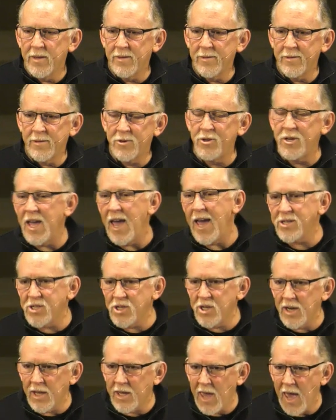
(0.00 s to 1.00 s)

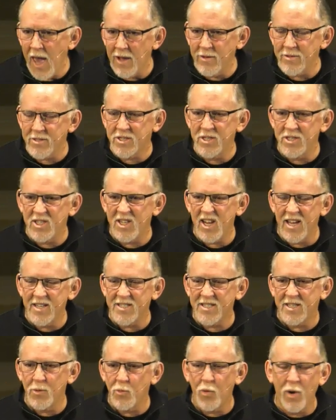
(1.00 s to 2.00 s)
creation accounts
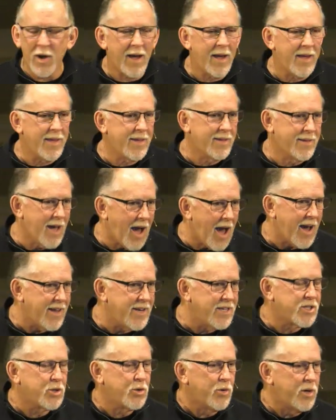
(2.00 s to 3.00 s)
suggest that while God
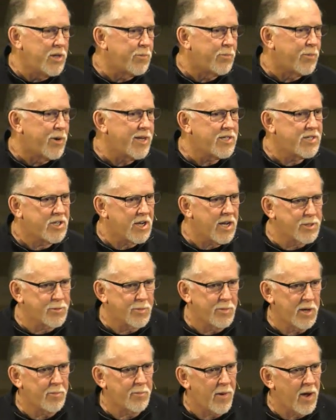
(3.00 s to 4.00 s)
is going to bring
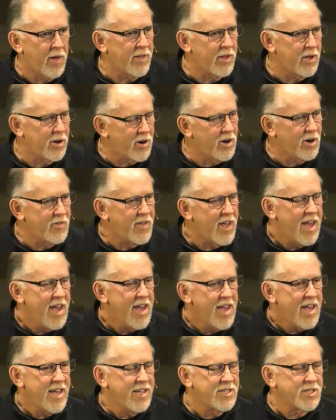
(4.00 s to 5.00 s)
judgment upon the earth,
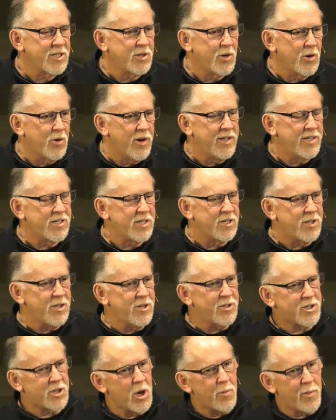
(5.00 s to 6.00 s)
he's going to do
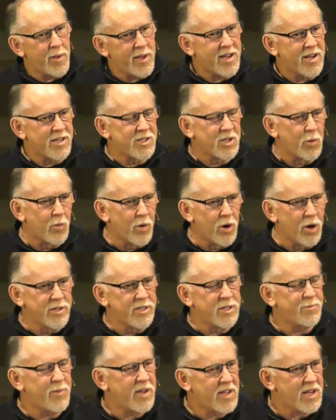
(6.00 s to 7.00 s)
so because the world
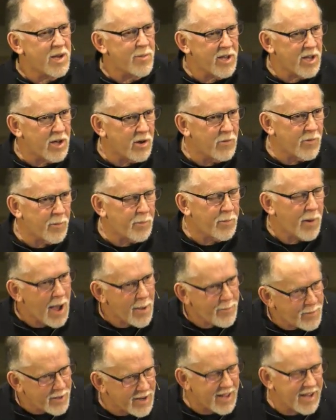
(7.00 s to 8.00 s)
is becoming
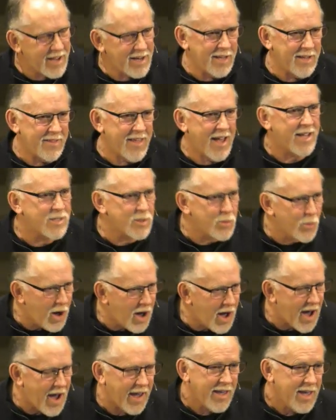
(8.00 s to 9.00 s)
overpopulated. That's
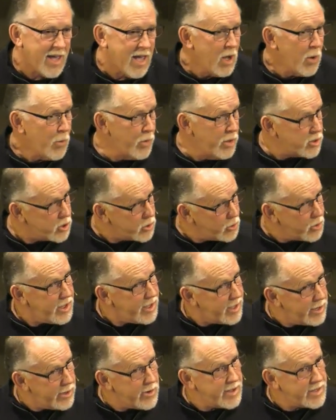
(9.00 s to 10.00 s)
why. We're sort of
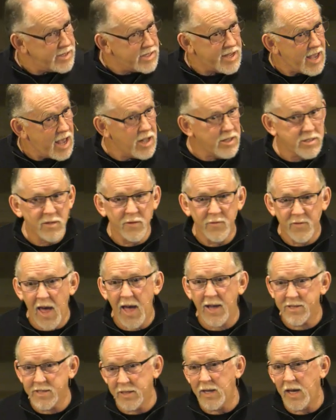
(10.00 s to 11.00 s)
hearing sounds of
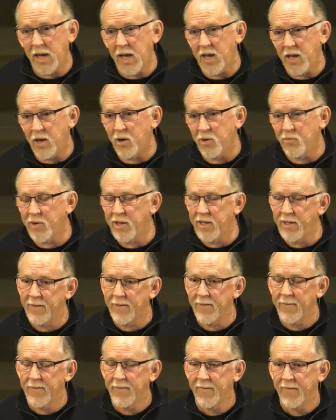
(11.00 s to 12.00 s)
that today, aren't we?
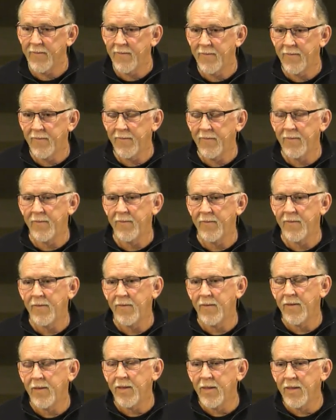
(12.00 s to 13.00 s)

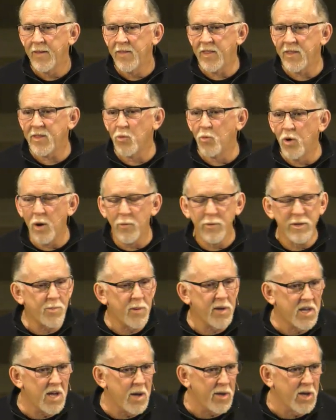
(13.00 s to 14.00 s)
That the world was
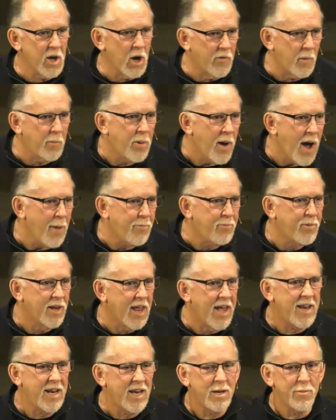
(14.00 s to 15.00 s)
becoming
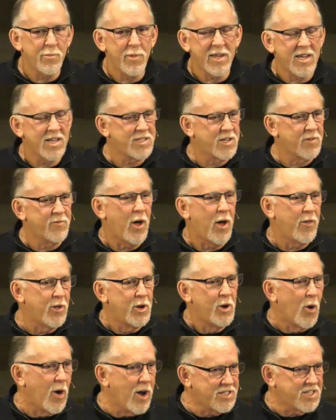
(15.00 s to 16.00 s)
overpopulated, and because of
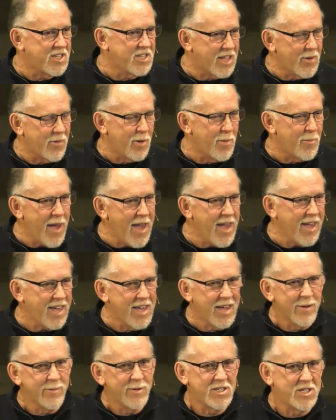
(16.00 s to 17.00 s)
noise that they were making,
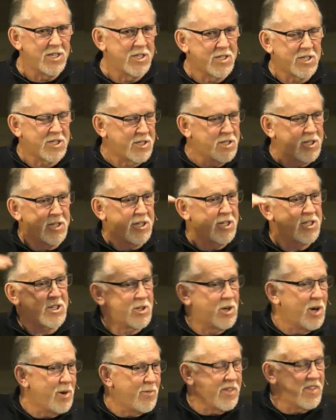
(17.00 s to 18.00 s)
it was
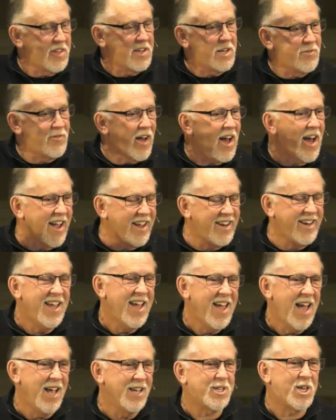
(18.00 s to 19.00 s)
disturbing the divine,
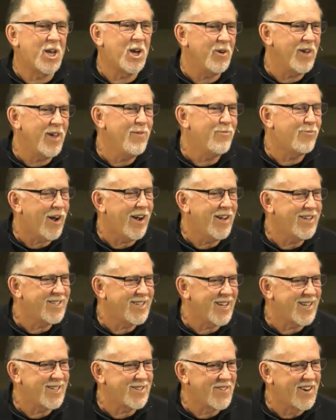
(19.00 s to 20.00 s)
and so he brought
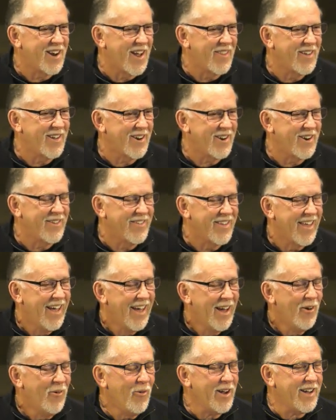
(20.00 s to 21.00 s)
judgment on the earth.
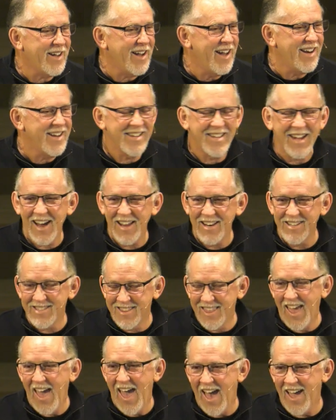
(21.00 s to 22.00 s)
What kind of God is
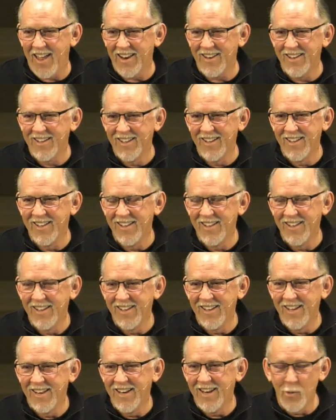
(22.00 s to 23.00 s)
that?
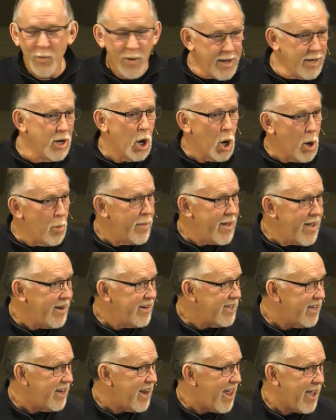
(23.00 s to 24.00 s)
Now, we know men
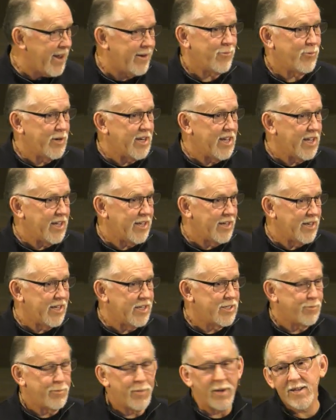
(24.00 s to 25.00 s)
can act
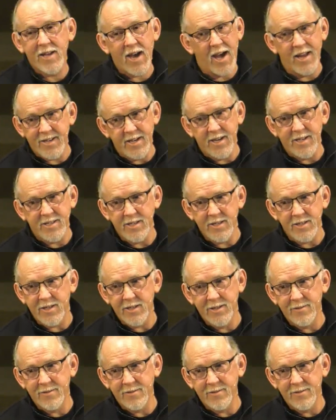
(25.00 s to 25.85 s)
ridiculous, but God doesn't.